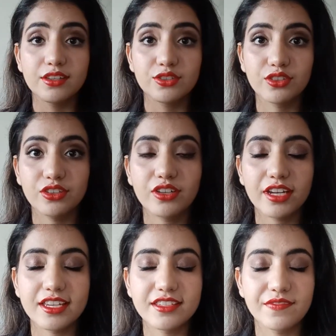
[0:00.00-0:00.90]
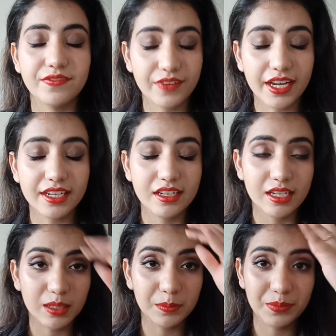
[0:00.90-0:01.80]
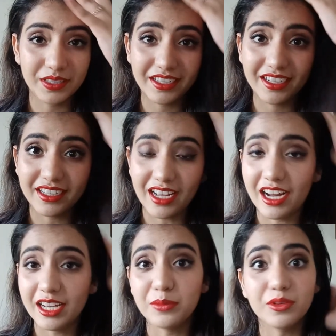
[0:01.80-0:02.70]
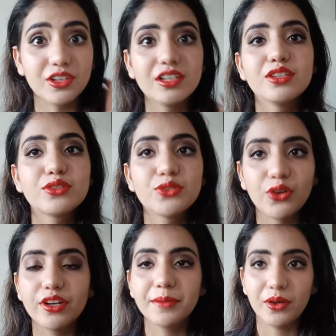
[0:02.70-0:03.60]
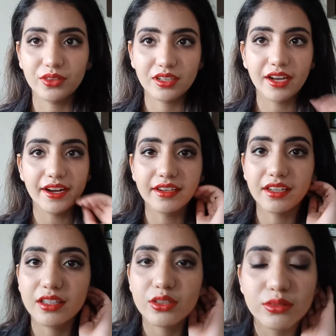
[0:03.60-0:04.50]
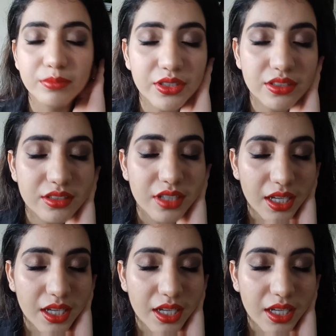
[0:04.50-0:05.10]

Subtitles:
So the look is finally complete. I am really sorry about the lighting because